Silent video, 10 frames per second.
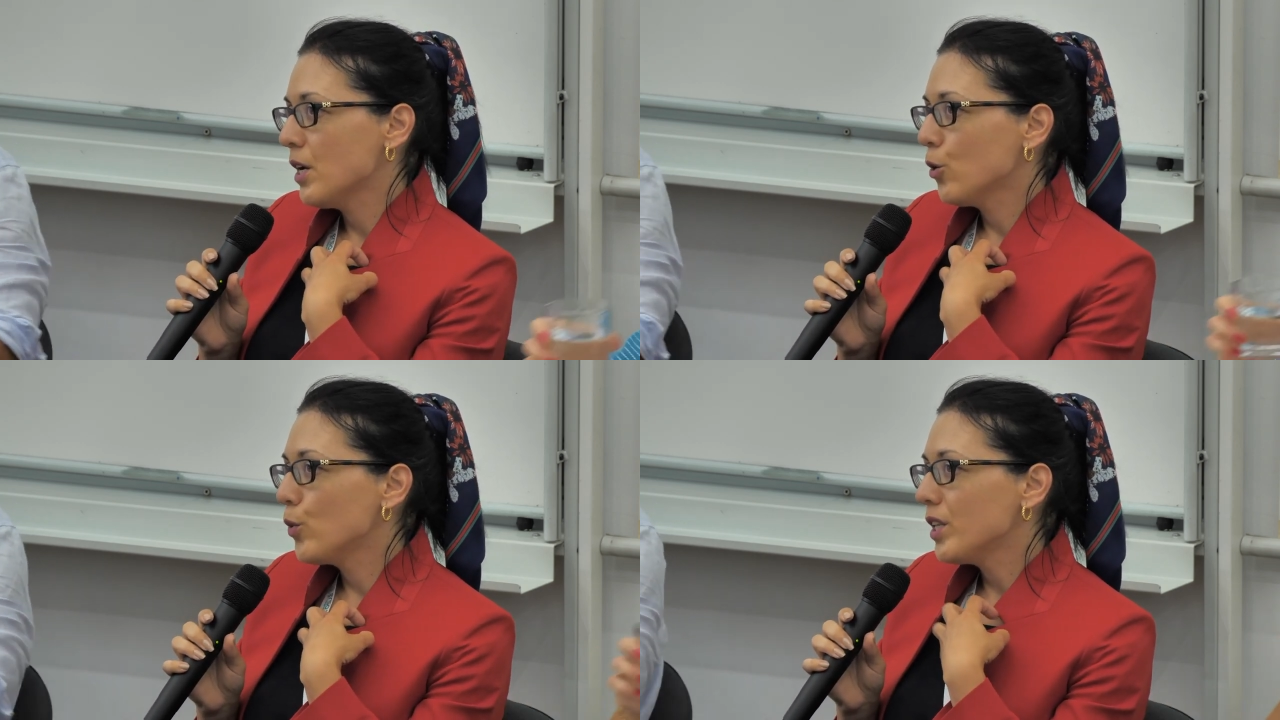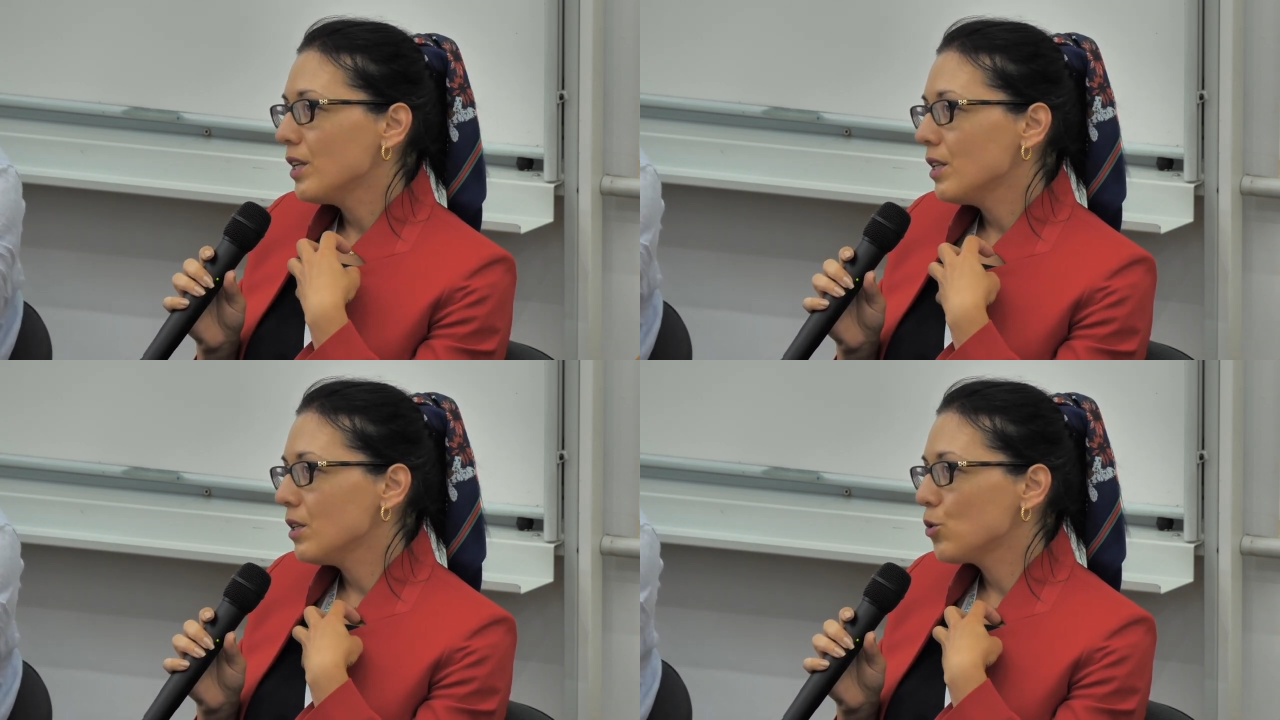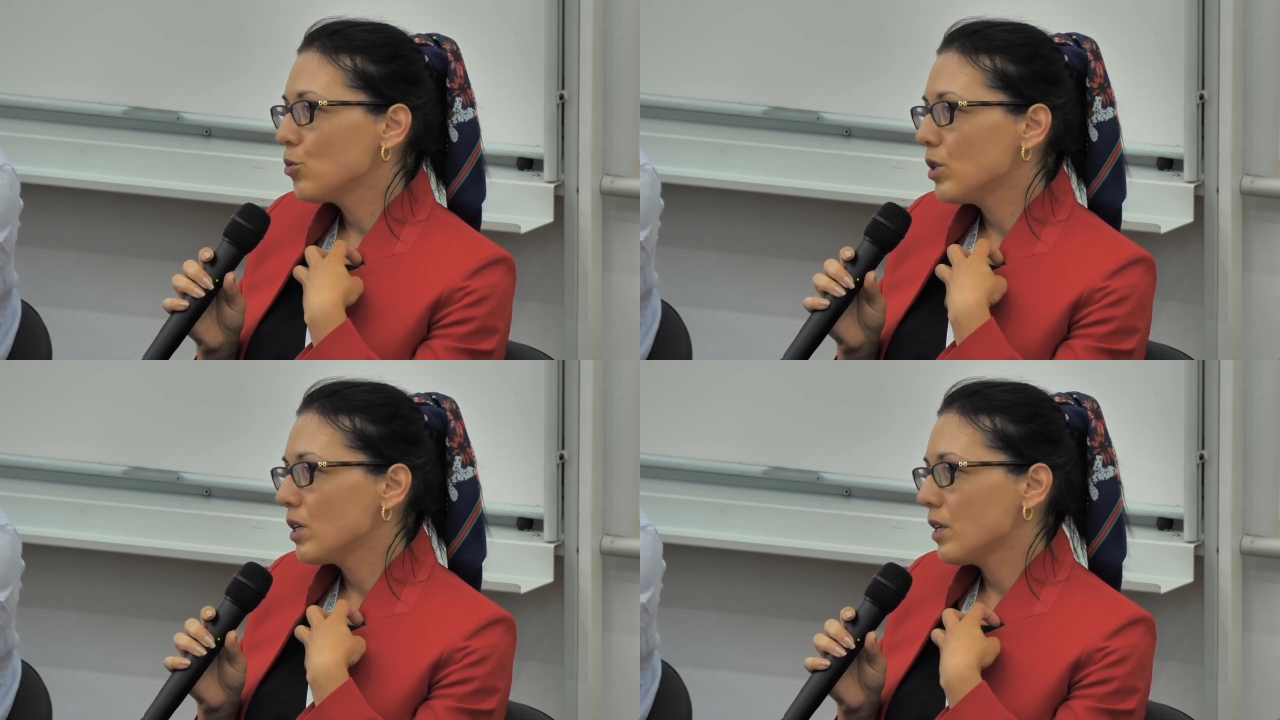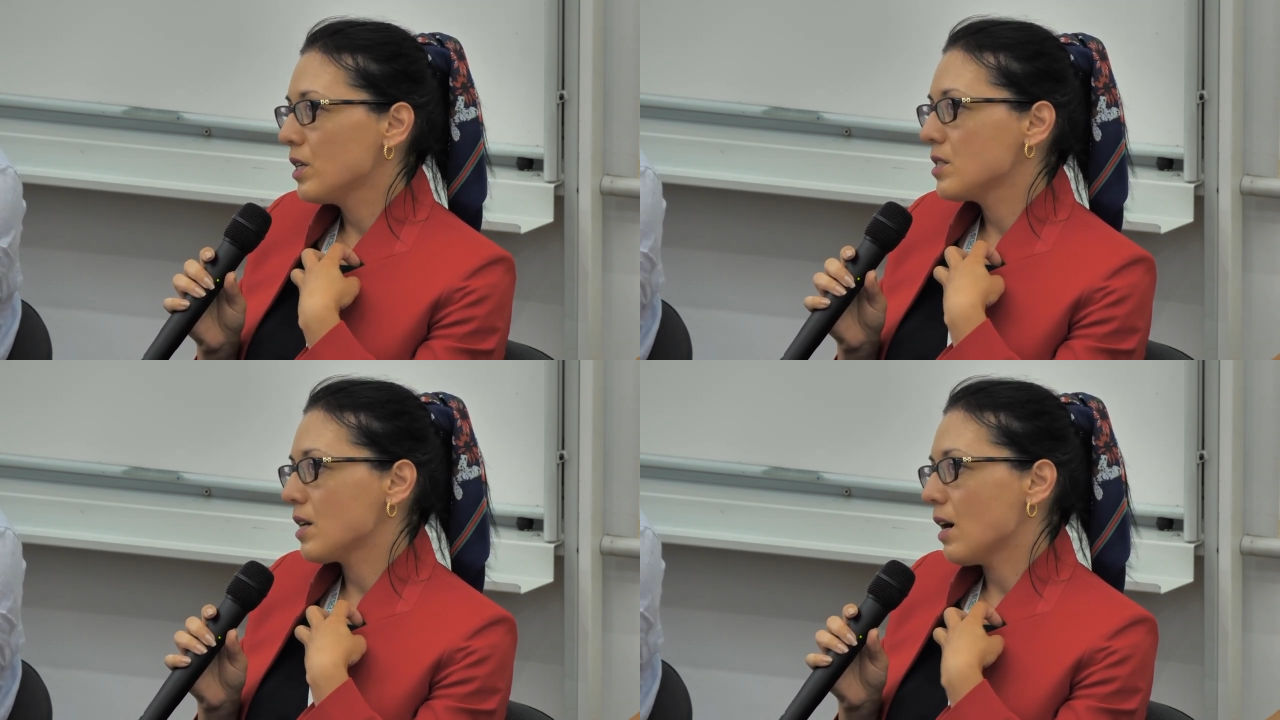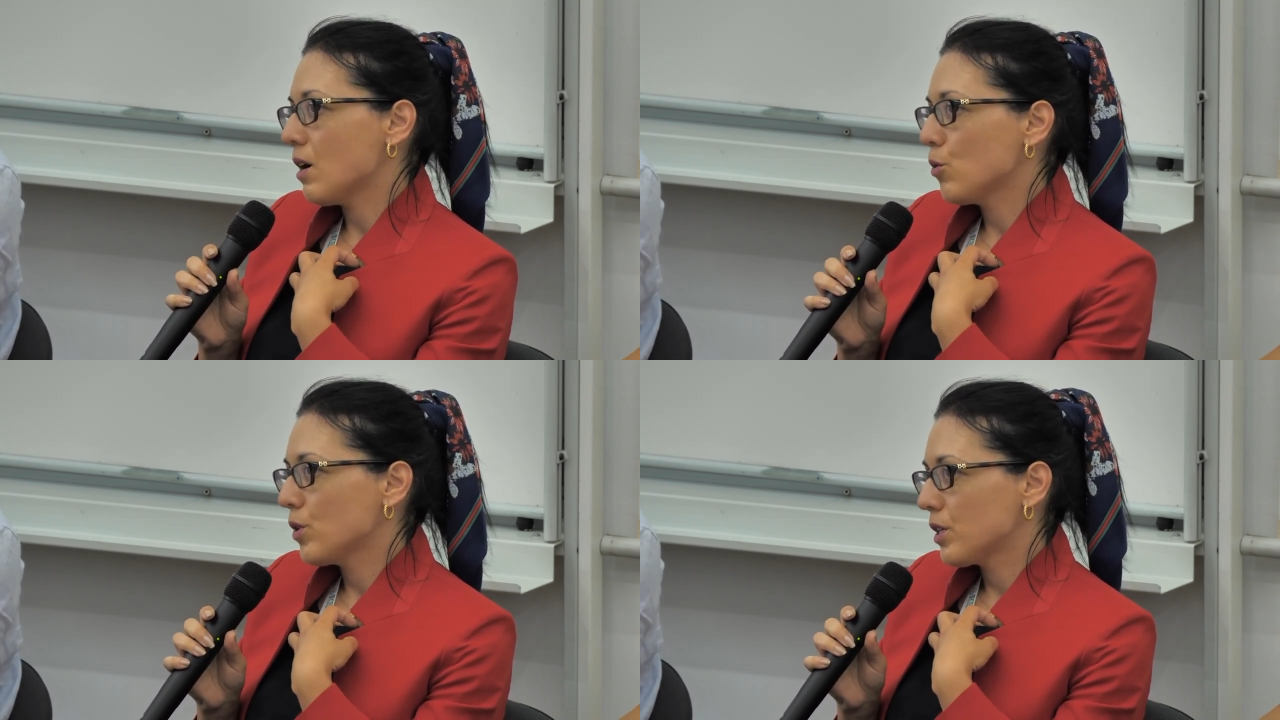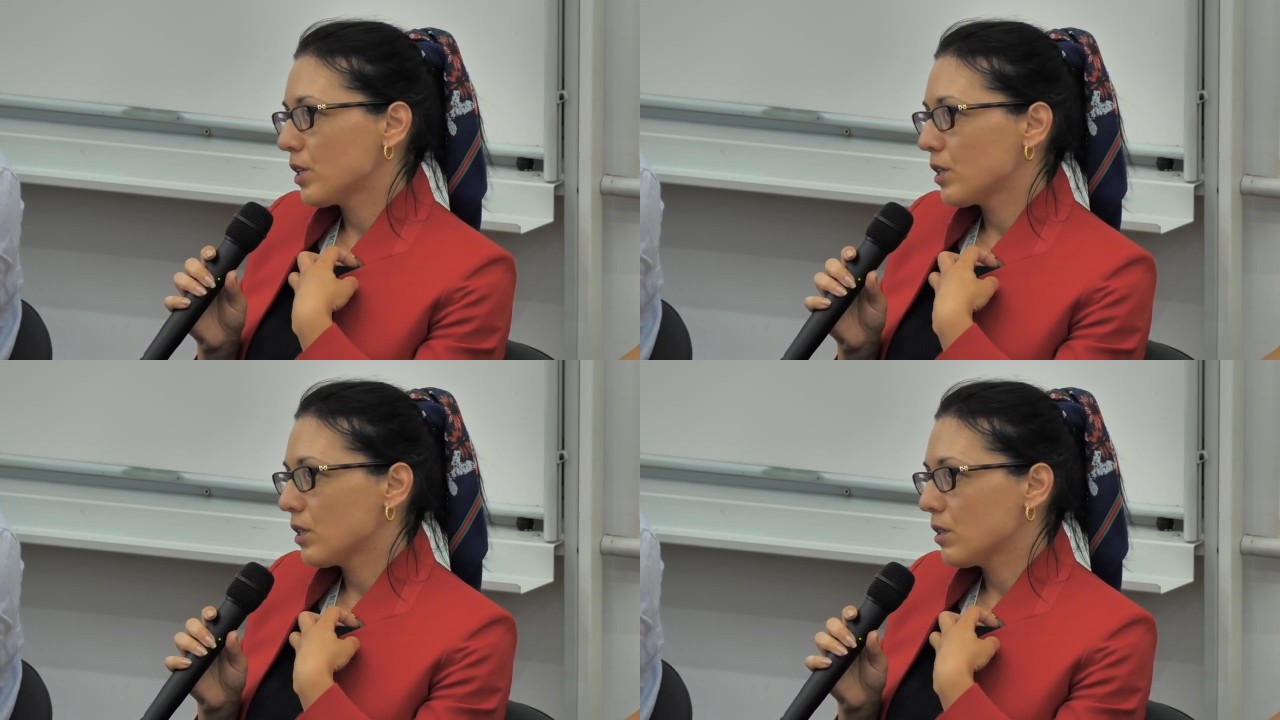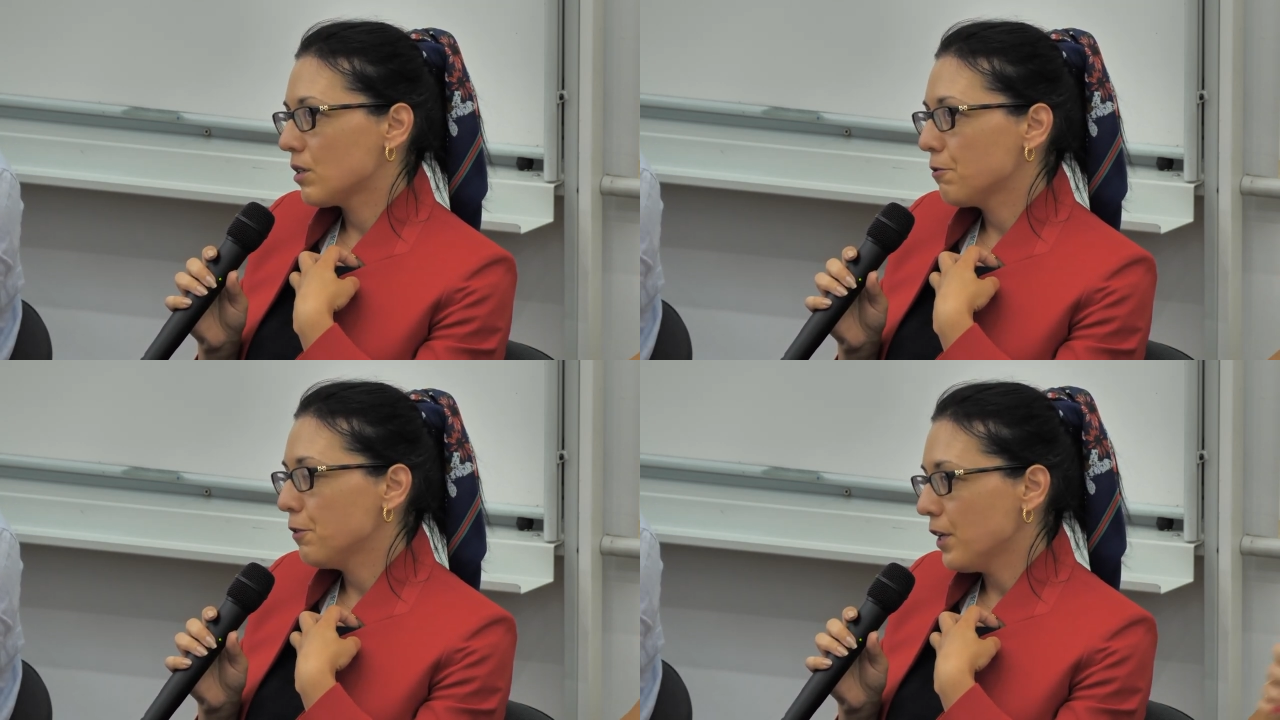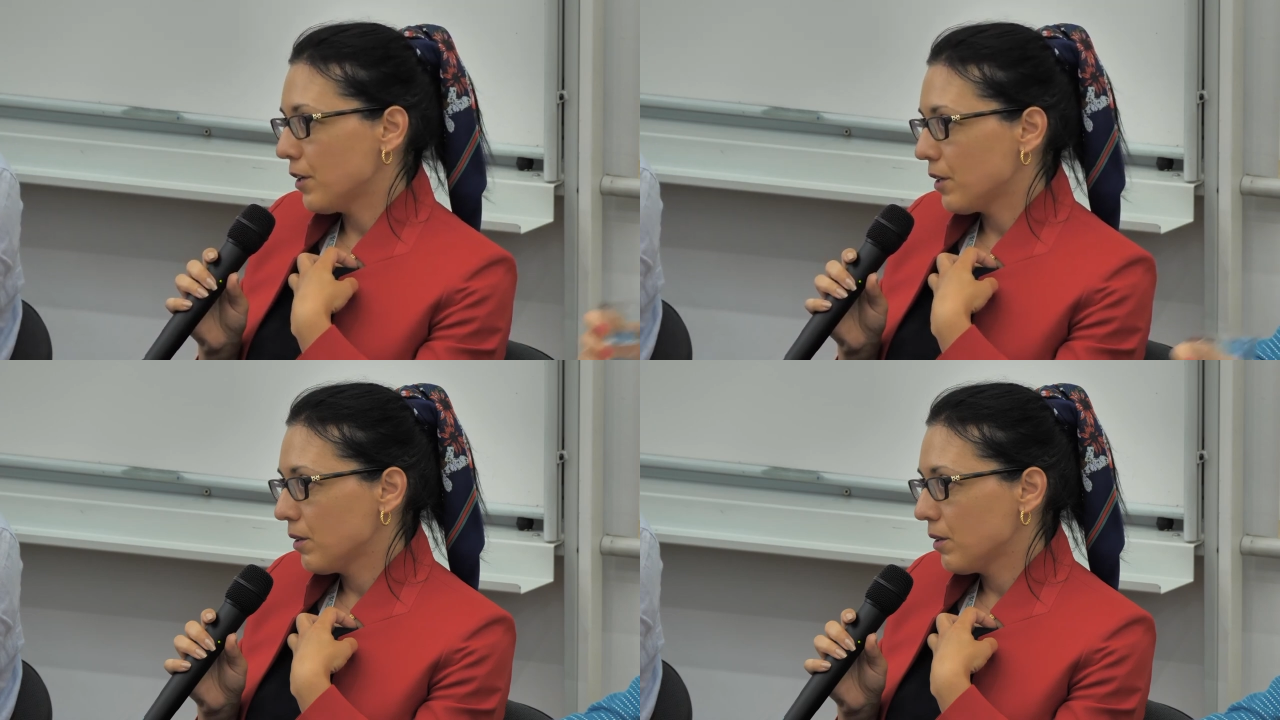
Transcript: We need it to decrease our fear